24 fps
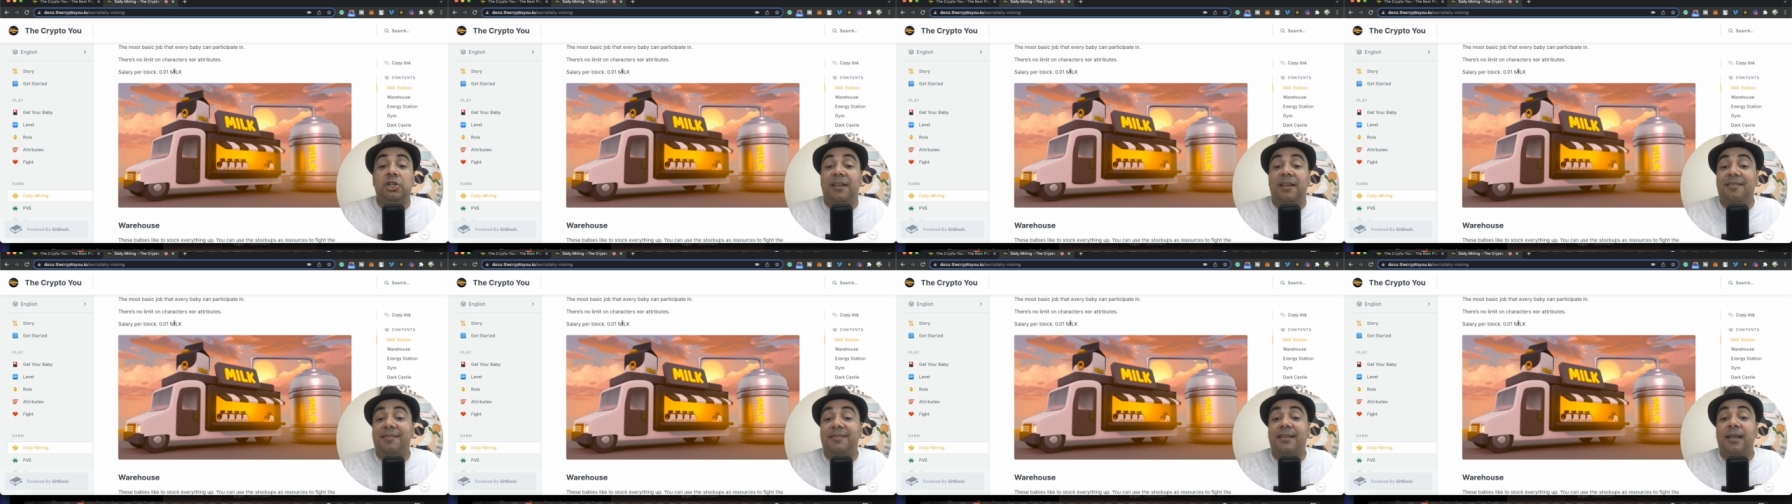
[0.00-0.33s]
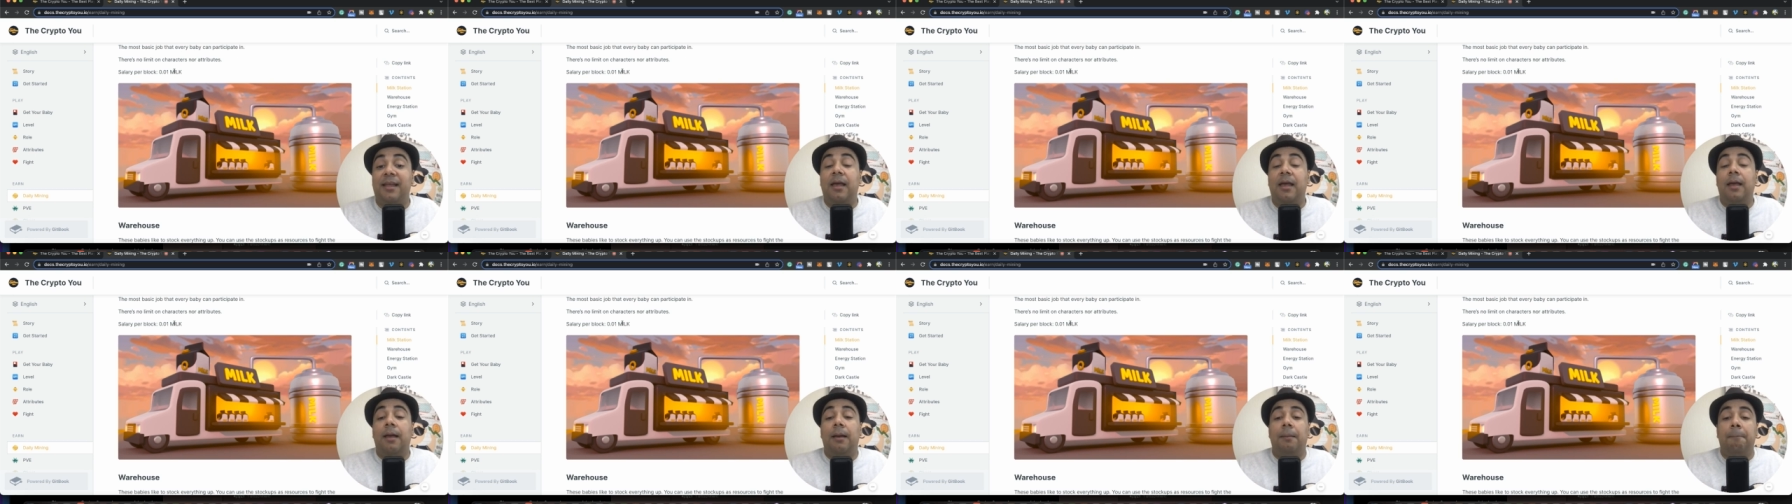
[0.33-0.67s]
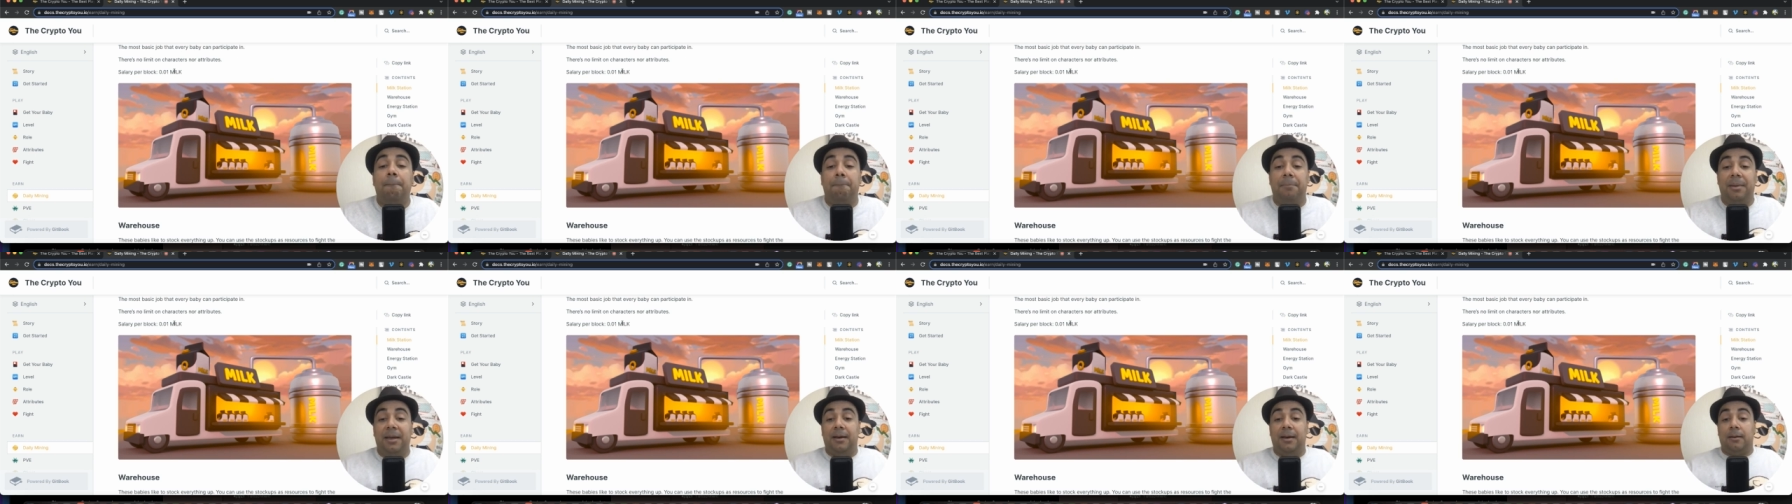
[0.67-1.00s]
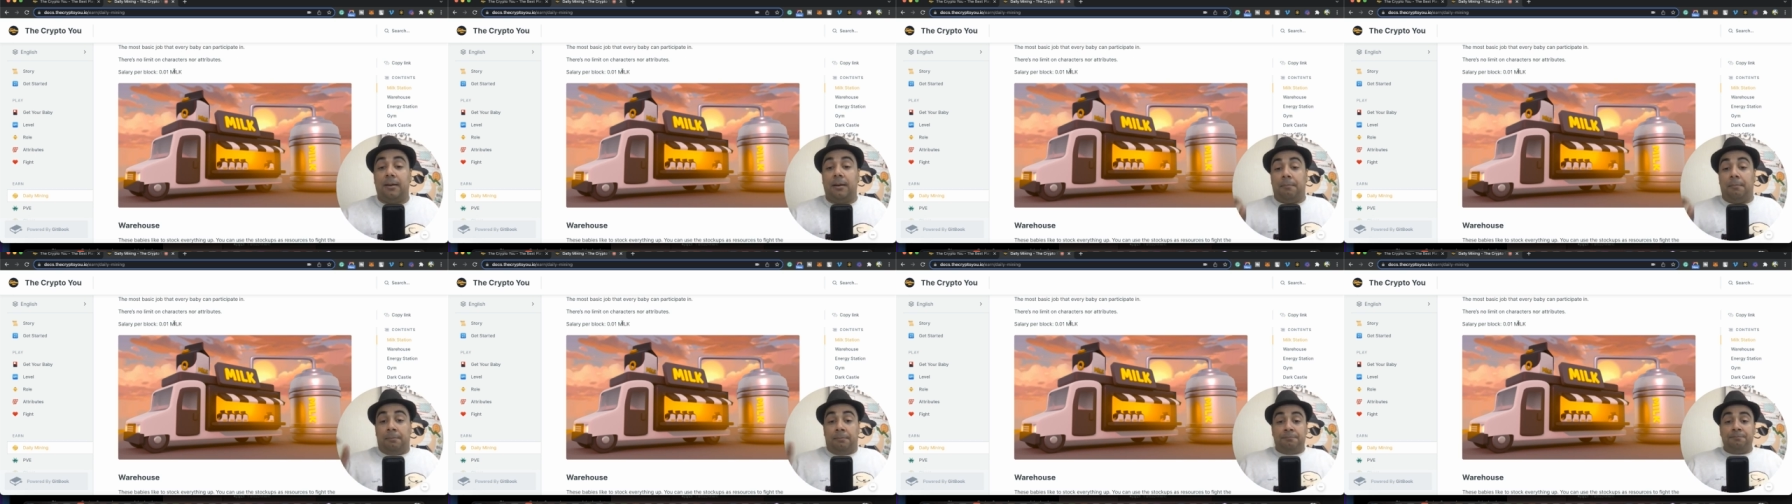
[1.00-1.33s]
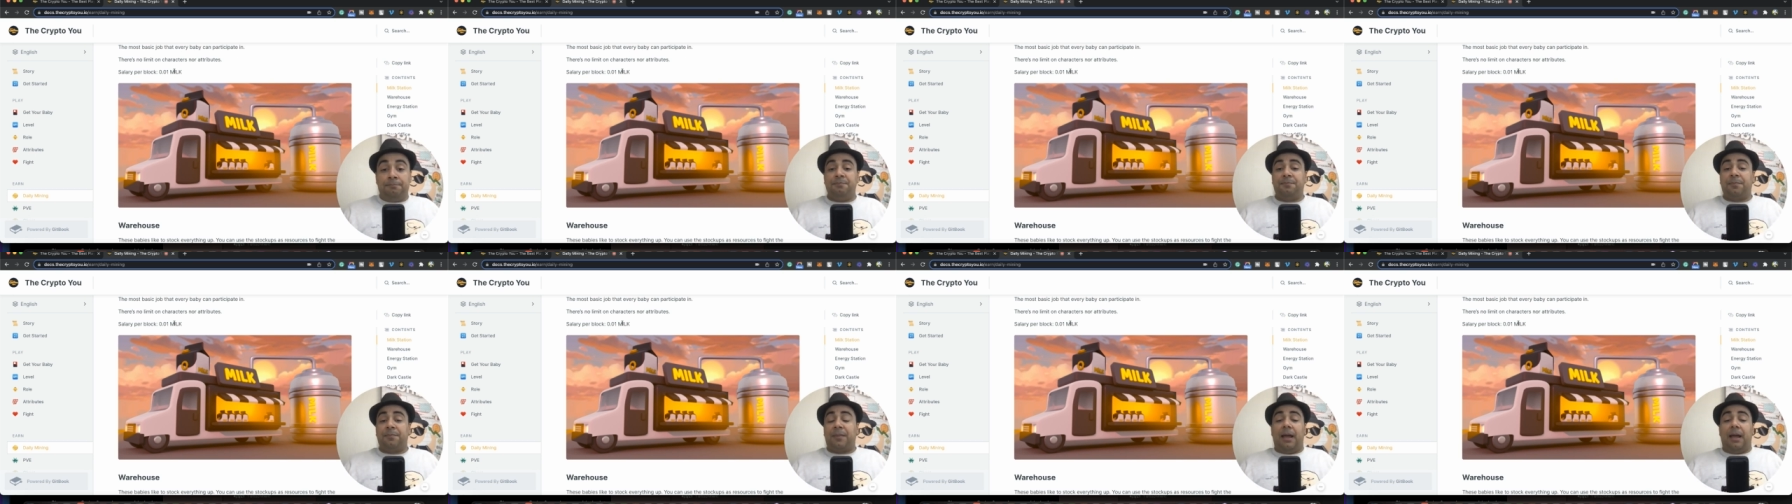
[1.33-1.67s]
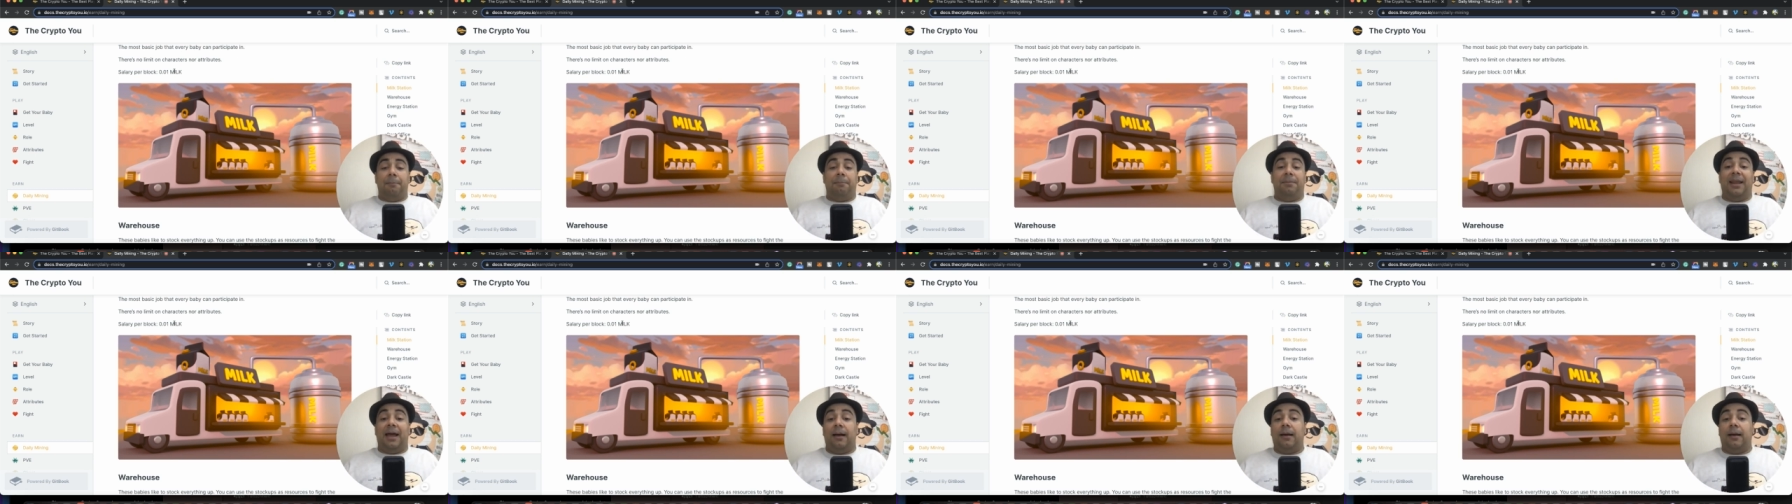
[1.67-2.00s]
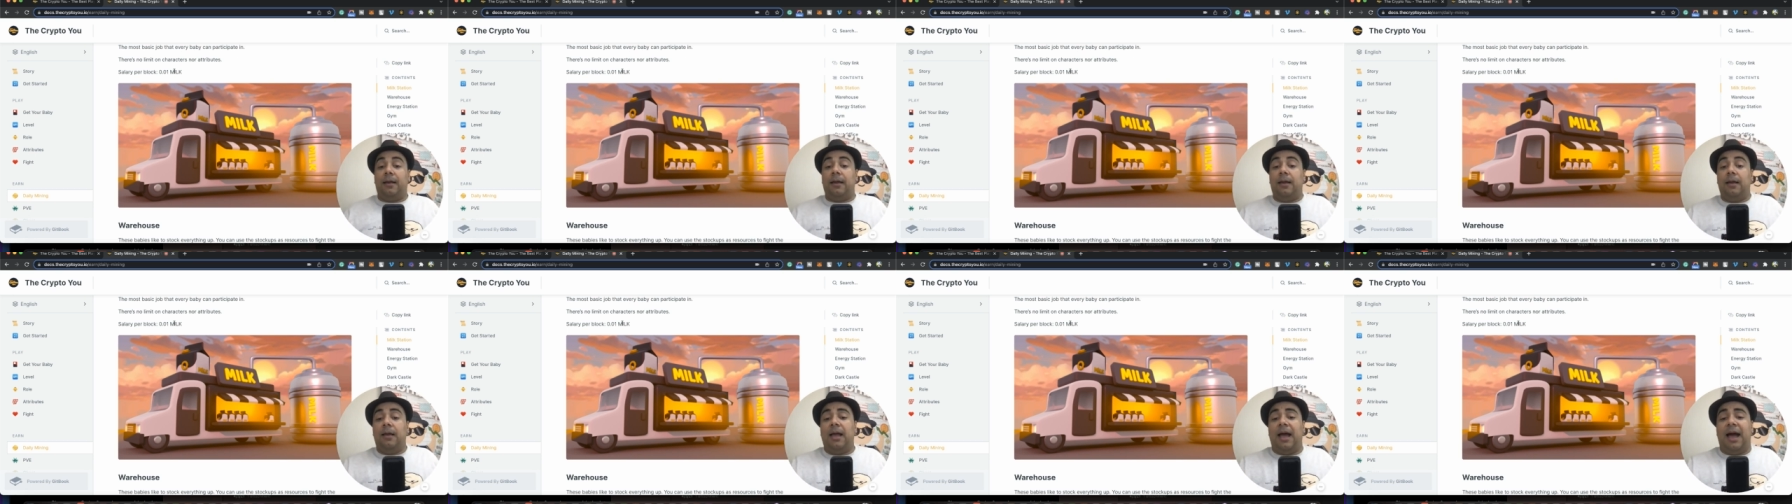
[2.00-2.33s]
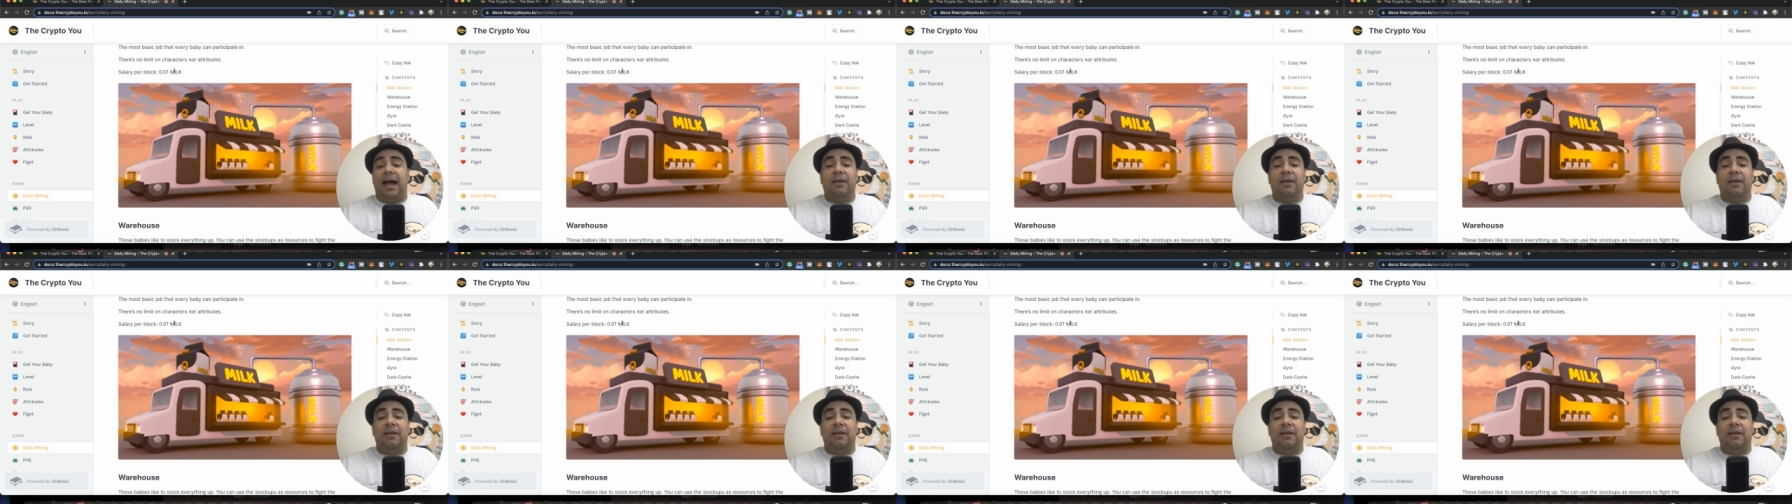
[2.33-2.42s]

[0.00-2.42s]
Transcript: less bare block.